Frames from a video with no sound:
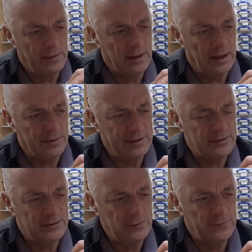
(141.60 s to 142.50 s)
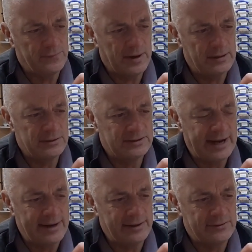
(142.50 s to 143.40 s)
The two front
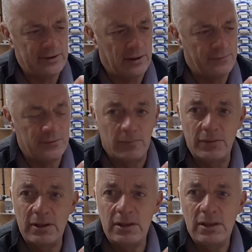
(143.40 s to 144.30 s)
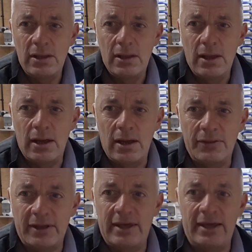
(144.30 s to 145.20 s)
standards are from the
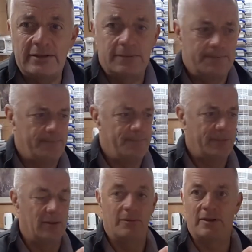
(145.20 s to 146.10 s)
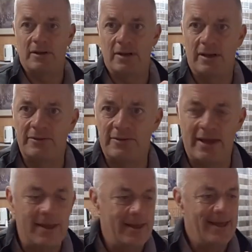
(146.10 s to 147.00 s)
kit. Close
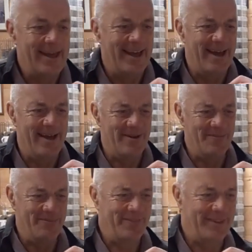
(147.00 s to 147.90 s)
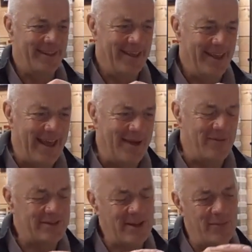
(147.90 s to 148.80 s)
there. And
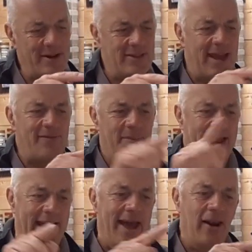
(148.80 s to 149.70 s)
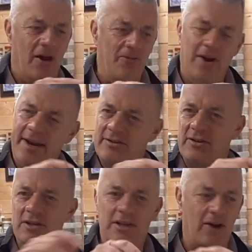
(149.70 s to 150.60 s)
for some reason, they have a black outline around it
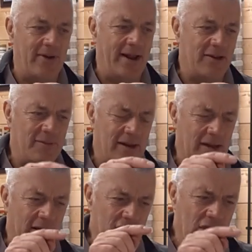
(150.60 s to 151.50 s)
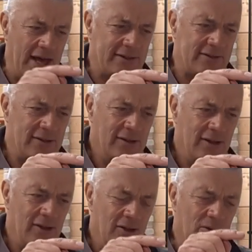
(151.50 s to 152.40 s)
so you can cut around, and I cut
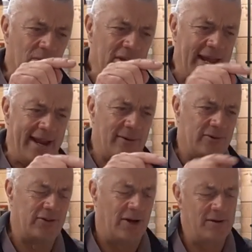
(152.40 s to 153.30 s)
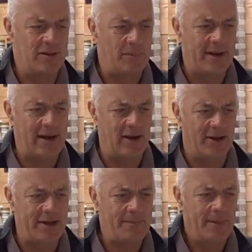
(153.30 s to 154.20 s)
on the outside of the black
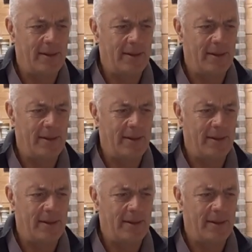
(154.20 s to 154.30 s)
line.